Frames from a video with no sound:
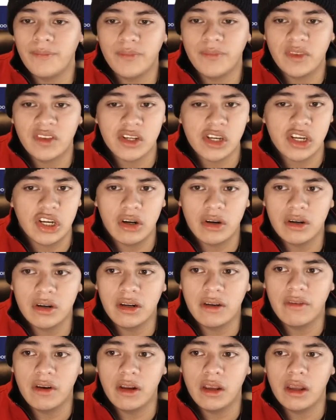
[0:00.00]
secure
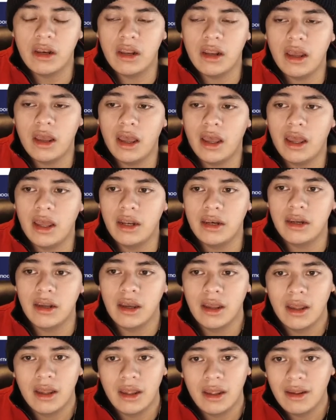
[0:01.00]
dividend, and
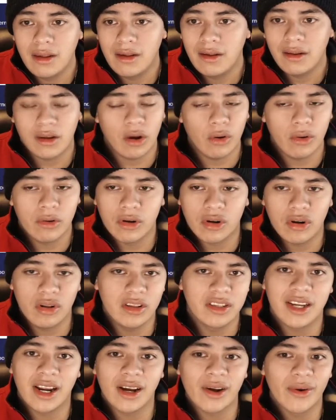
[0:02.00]

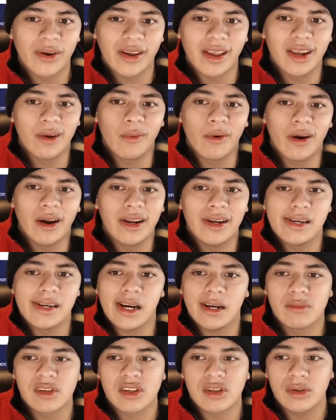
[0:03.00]
Coca-Cola's not going anywhere
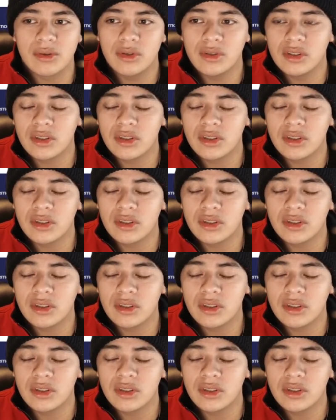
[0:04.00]
anytime soon,